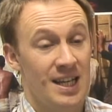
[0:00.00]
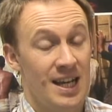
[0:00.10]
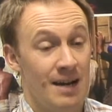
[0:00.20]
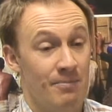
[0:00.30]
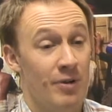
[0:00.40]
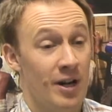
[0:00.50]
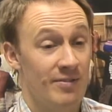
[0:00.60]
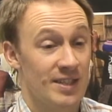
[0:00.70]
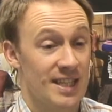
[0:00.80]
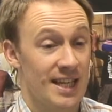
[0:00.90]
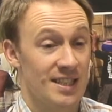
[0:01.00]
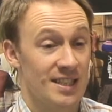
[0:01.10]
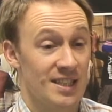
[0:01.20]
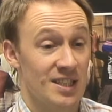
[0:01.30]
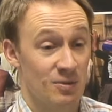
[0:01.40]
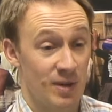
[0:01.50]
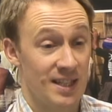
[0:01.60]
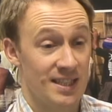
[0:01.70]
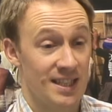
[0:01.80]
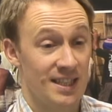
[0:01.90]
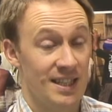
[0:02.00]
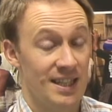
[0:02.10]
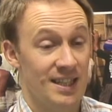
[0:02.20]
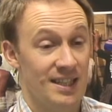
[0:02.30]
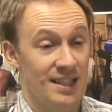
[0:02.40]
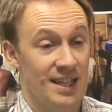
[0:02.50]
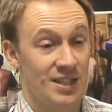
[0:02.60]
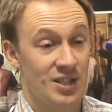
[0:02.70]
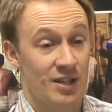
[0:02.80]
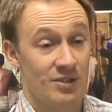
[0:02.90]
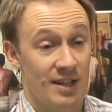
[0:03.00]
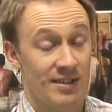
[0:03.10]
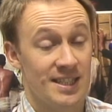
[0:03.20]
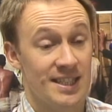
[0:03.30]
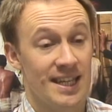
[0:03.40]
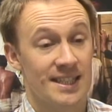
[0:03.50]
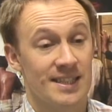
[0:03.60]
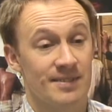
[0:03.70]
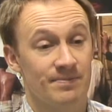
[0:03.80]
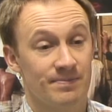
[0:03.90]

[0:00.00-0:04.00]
and private sectors, as well as in the NGO charity sector.